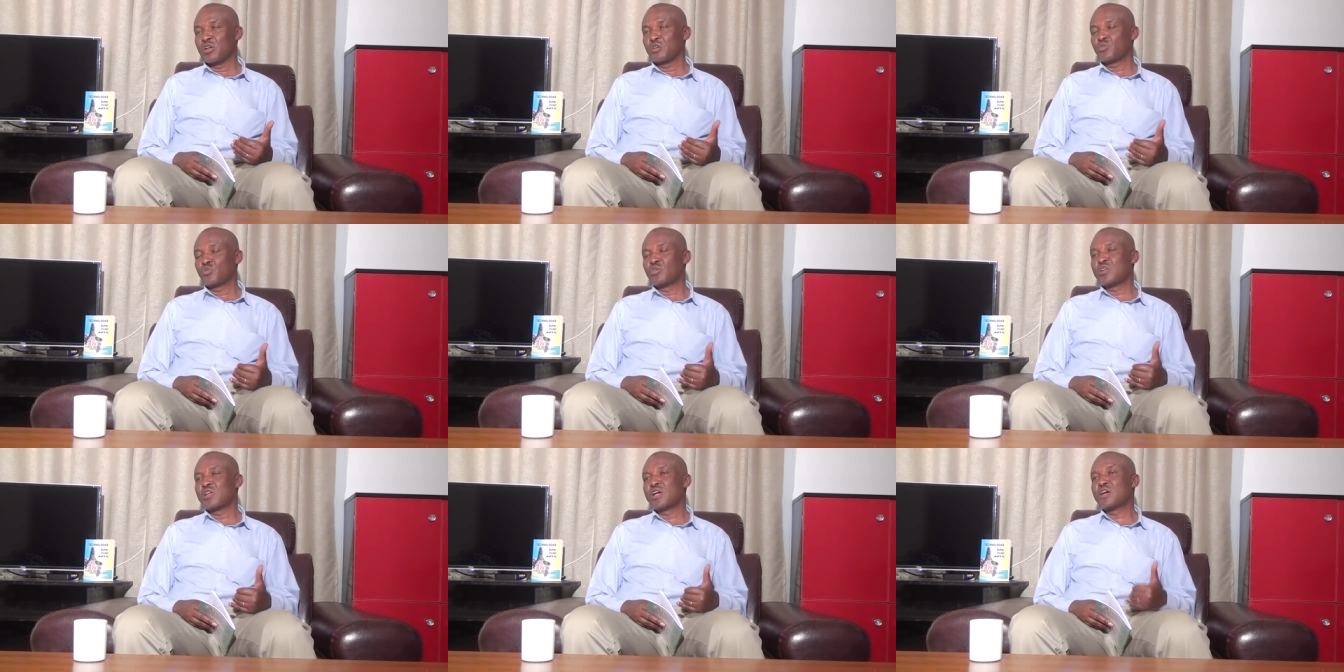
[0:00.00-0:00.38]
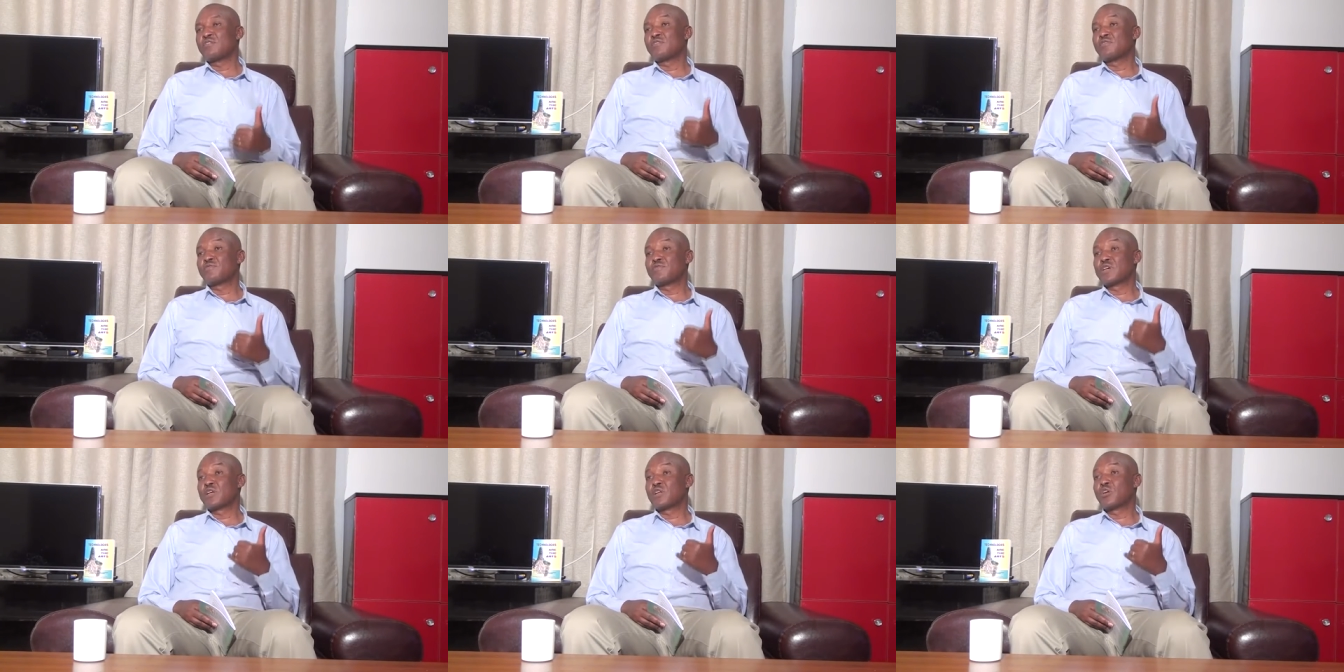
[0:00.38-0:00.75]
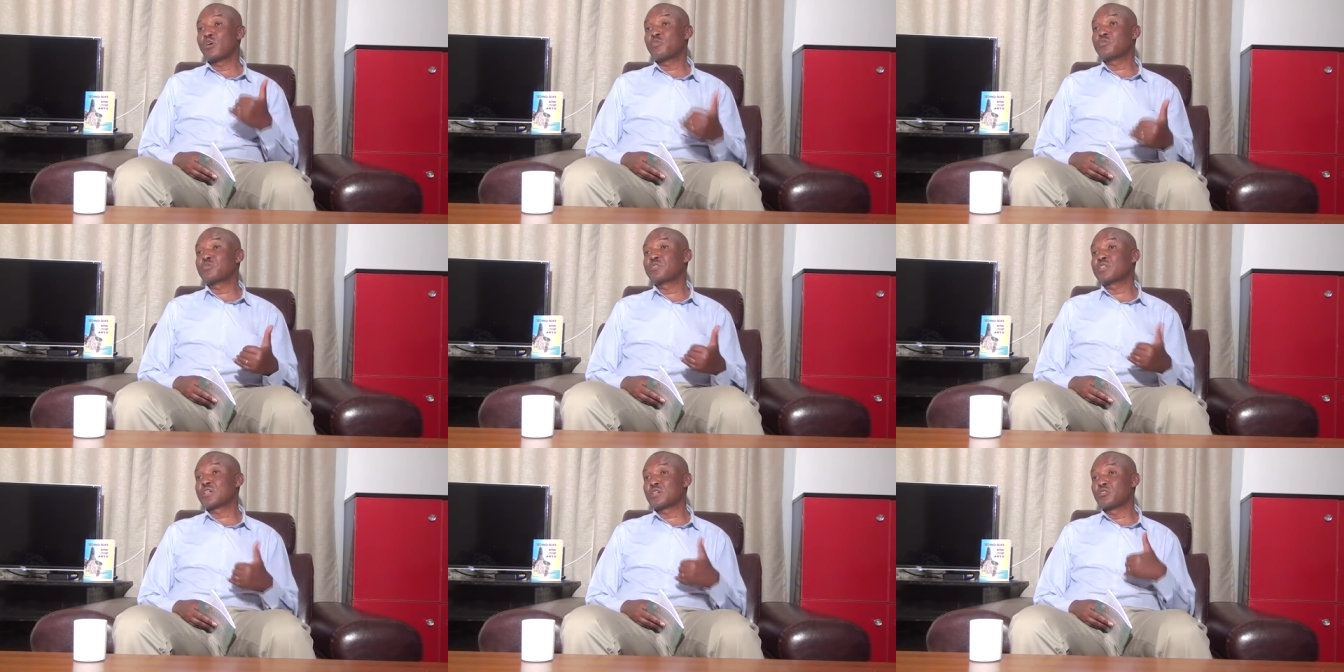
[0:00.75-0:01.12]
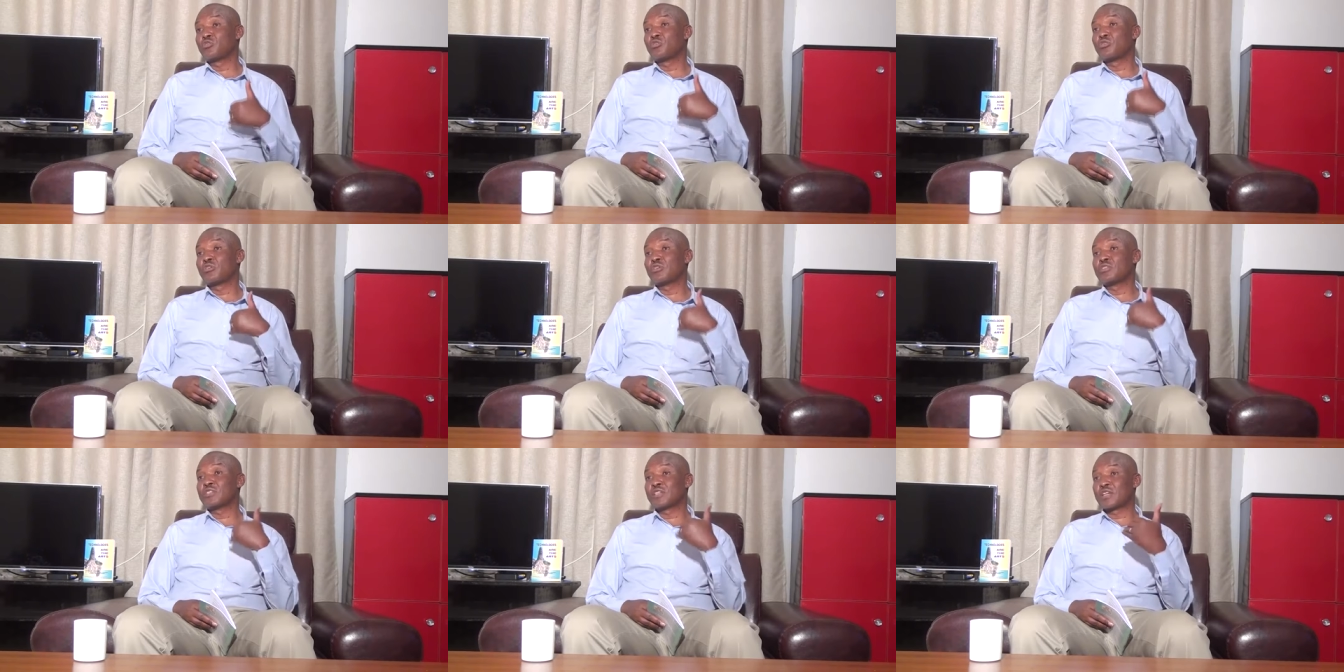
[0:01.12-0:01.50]
to develop
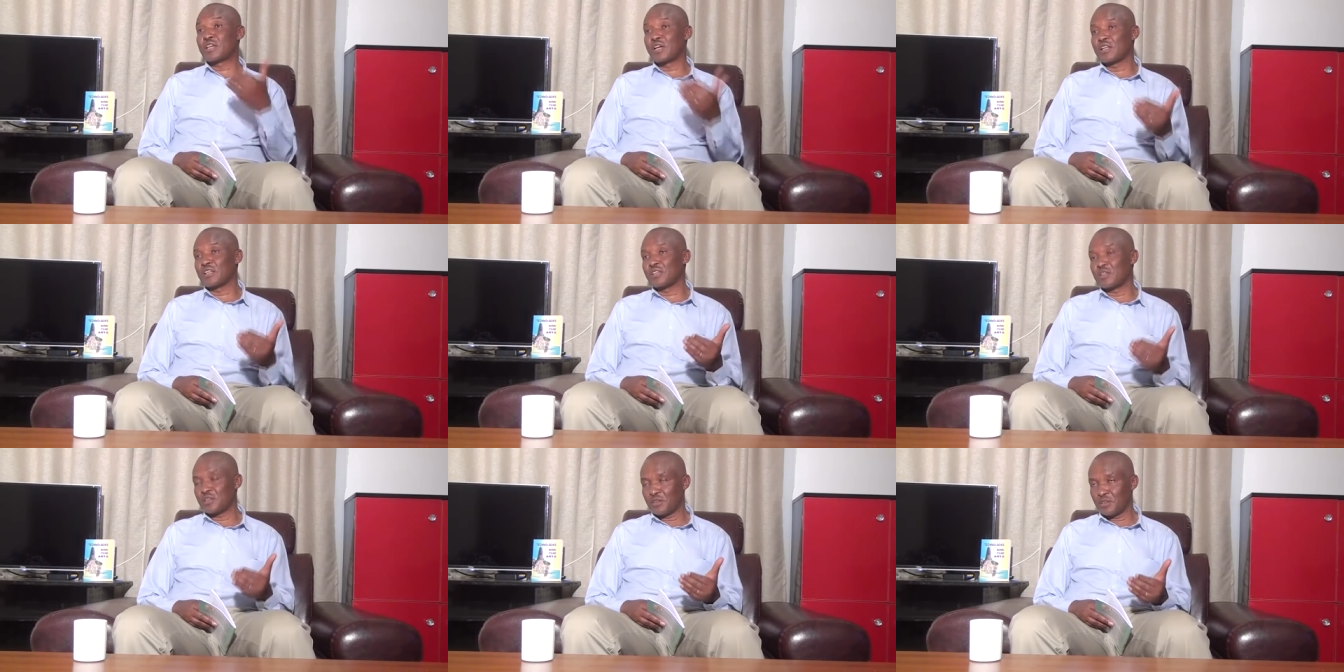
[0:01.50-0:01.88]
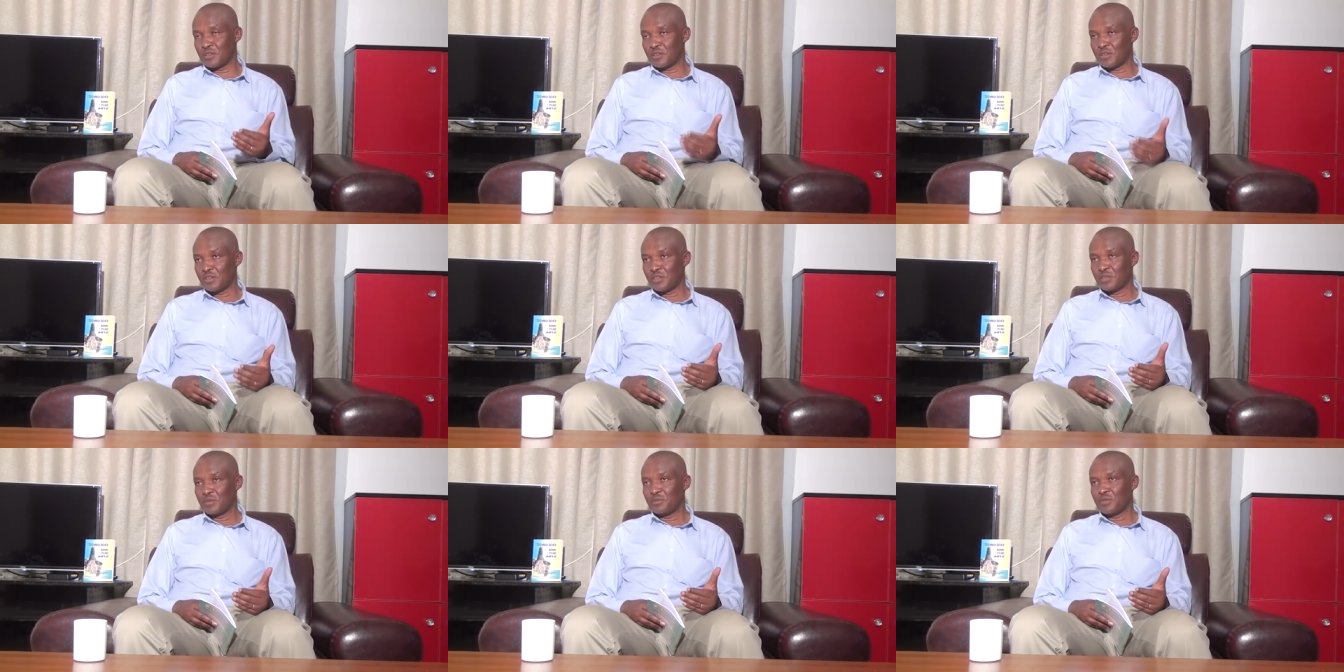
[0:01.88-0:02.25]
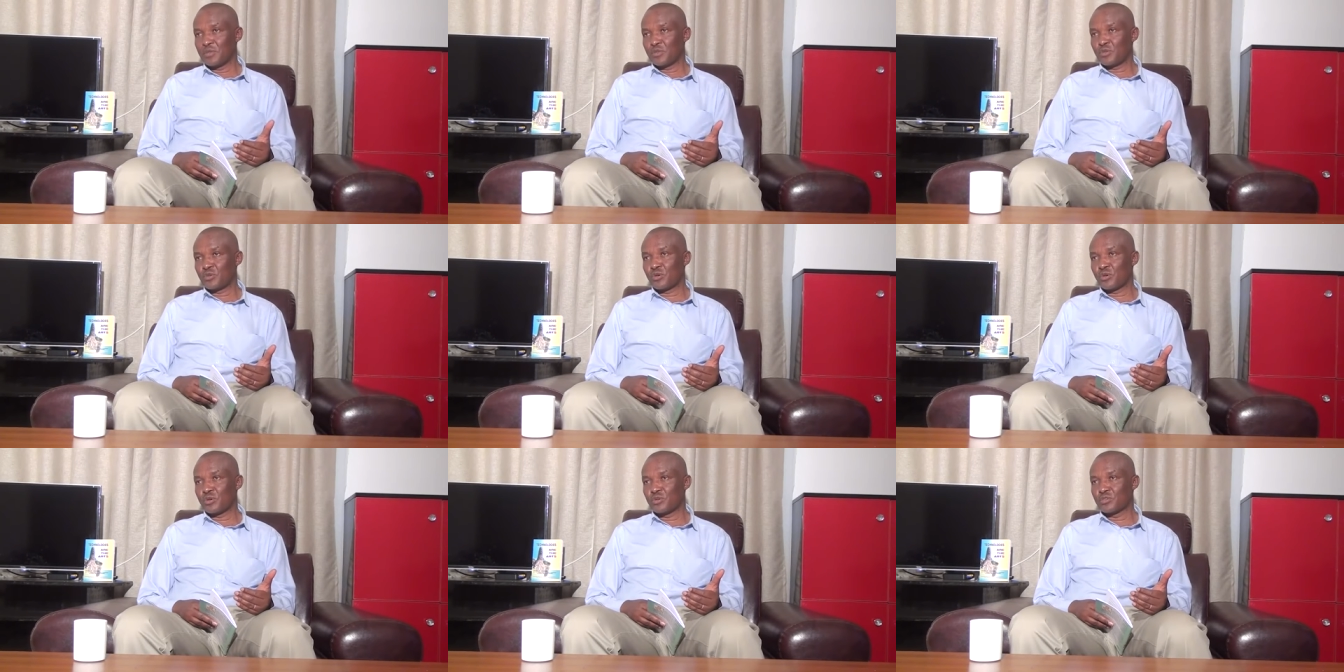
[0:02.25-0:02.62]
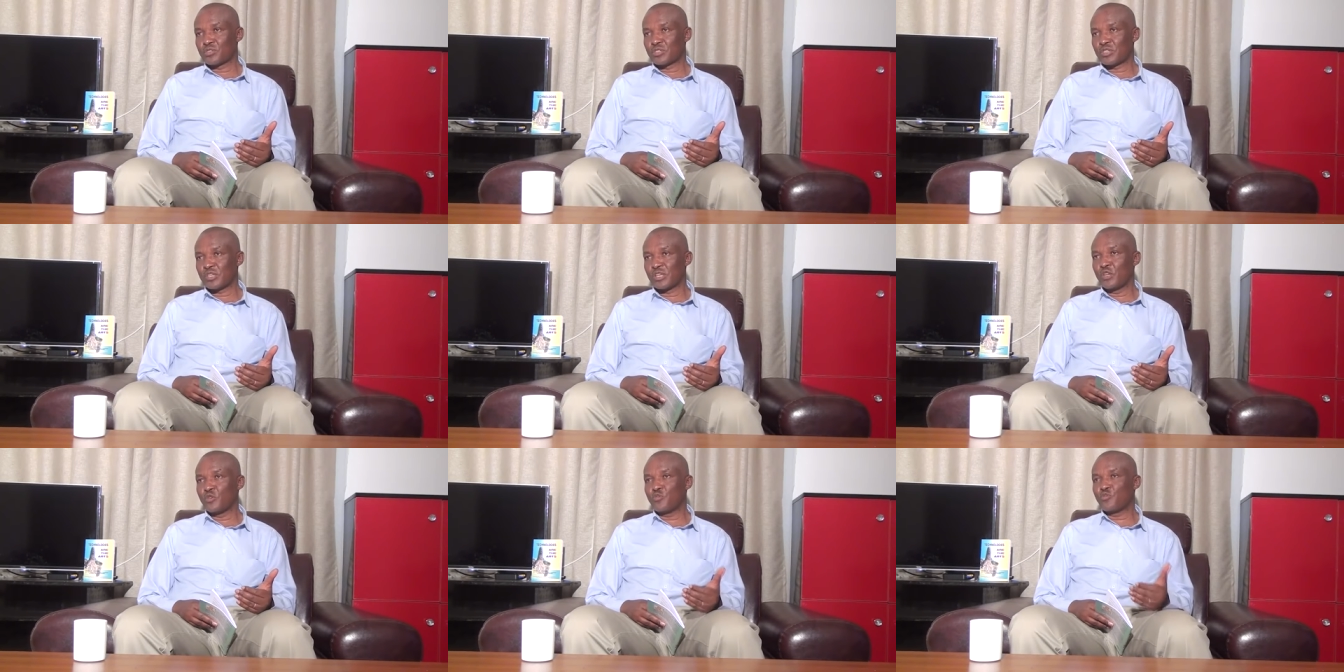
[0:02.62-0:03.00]
technologically
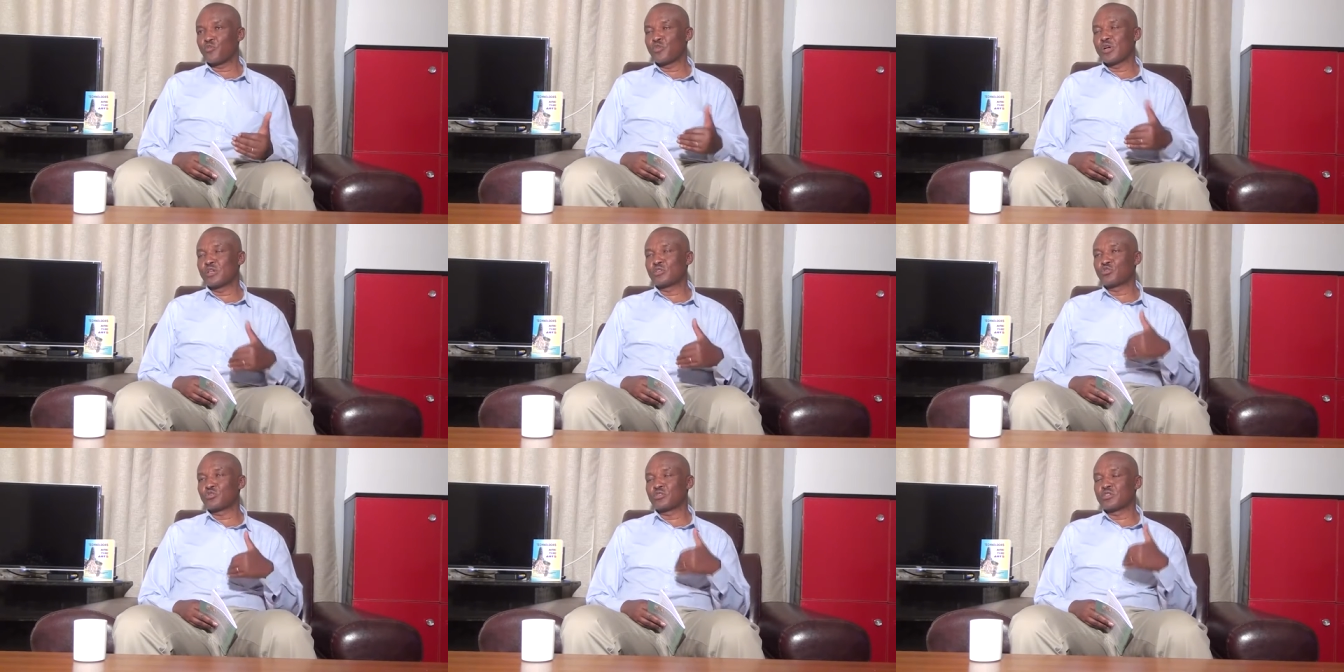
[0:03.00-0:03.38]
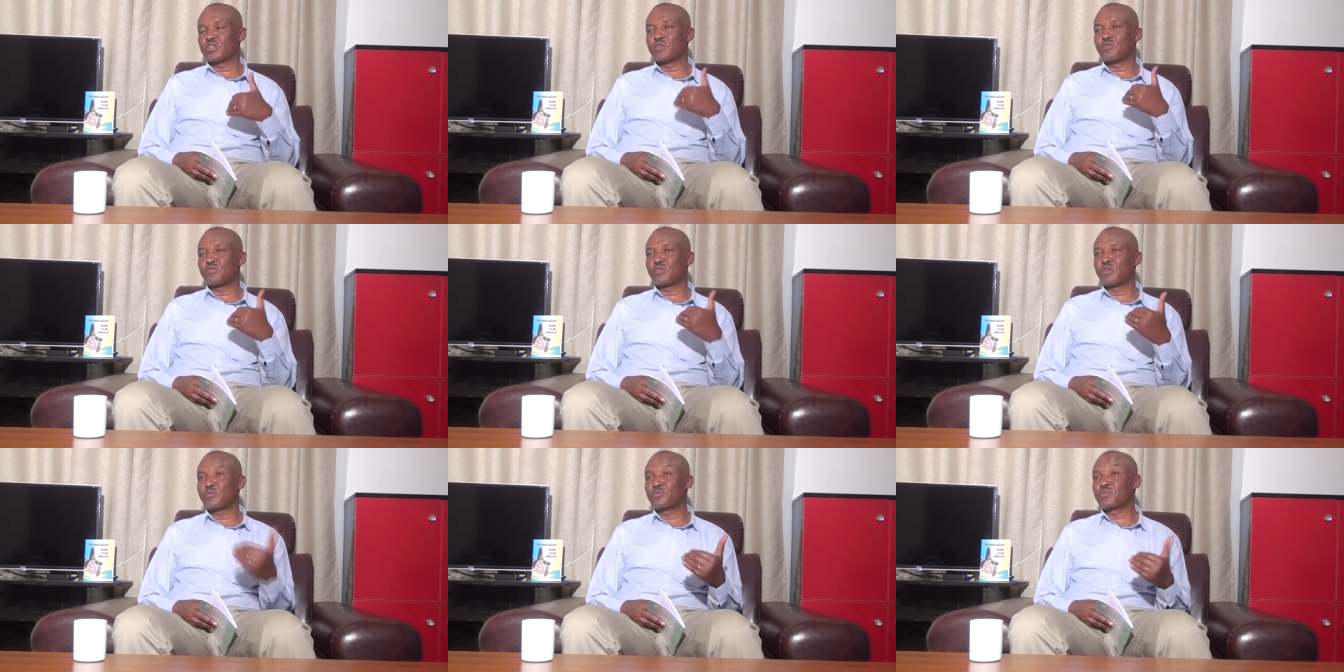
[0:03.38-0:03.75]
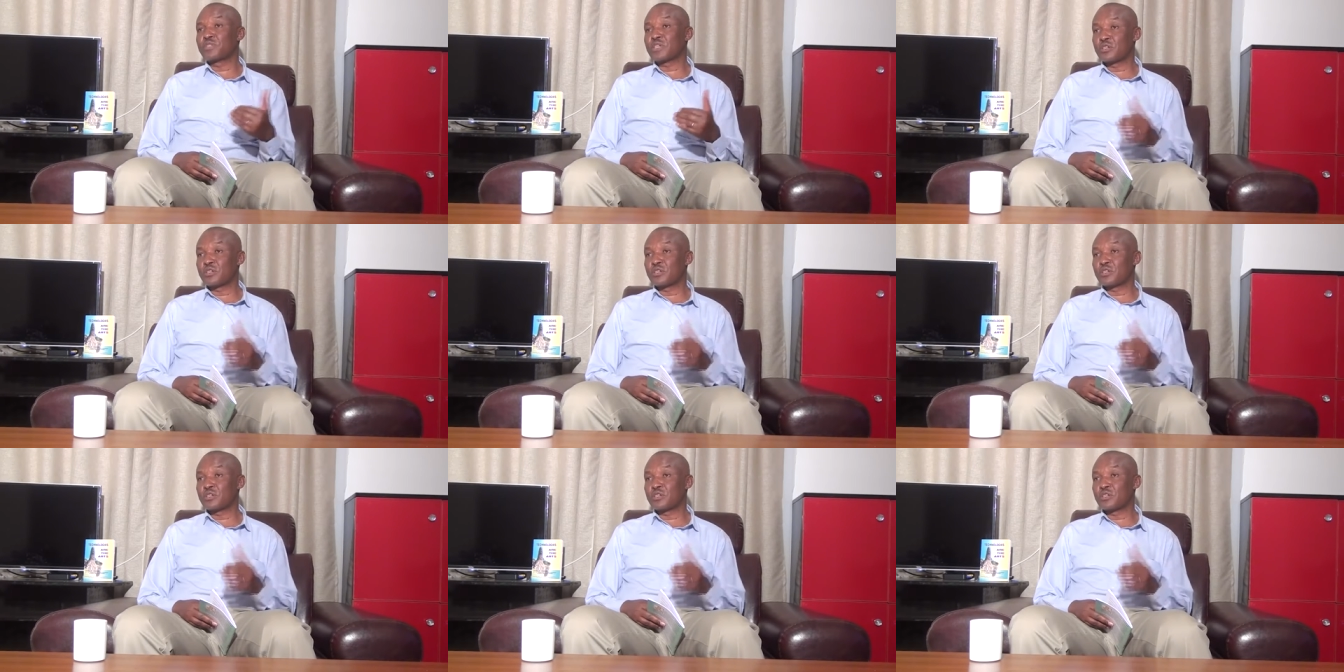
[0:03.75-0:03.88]
because if we want to develop